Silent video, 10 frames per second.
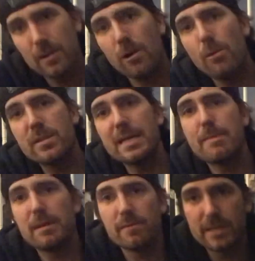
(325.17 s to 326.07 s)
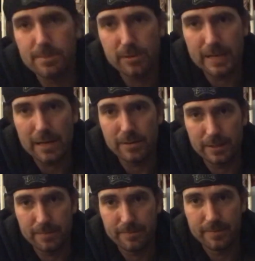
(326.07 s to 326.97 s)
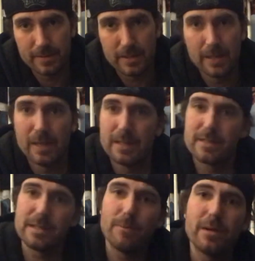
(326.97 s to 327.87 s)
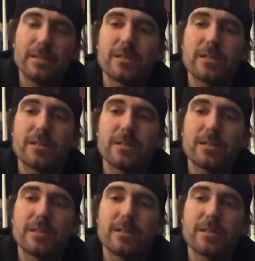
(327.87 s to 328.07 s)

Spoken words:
Always keep an invisible deck on you. Someone